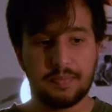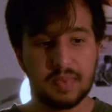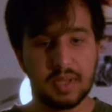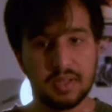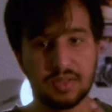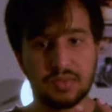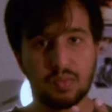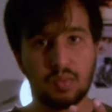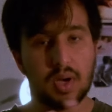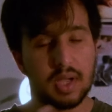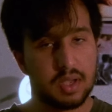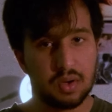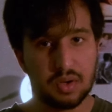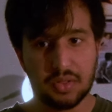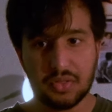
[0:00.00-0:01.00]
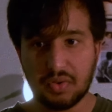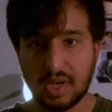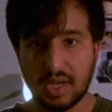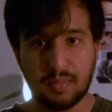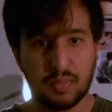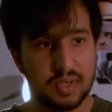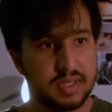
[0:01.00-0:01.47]
It's why I got a
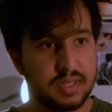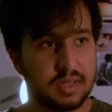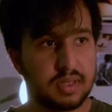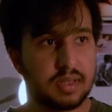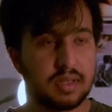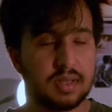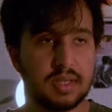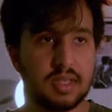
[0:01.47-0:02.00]
3D printer.